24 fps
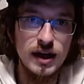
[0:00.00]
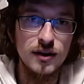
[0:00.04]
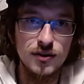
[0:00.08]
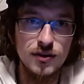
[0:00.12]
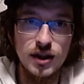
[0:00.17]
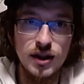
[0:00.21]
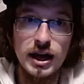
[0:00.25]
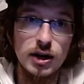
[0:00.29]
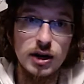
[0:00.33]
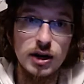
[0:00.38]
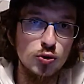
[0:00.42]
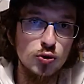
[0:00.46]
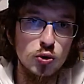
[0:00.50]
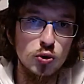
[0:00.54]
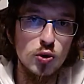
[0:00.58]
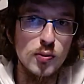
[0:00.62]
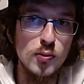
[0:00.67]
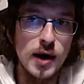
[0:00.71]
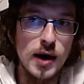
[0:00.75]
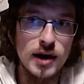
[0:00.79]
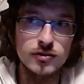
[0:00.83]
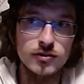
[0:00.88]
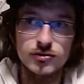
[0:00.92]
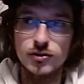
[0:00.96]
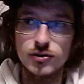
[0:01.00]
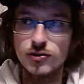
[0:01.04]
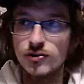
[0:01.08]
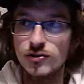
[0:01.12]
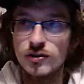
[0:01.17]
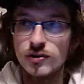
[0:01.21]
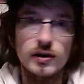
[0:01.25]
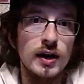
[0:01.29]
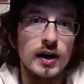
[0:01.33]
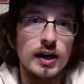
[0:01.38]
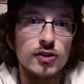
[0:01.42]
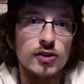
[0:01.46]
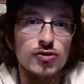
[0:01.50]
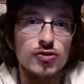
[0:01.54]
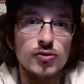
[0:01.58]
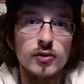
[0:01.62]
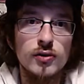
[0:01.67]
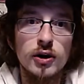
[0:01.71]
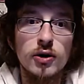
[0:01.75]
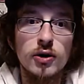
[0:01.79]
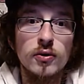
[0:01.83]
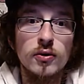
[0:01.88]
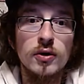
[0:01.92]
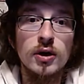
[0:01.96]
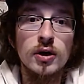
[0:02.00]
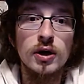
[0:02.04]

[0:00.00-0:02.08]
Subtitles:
in like Duel Masters and Kaijudo.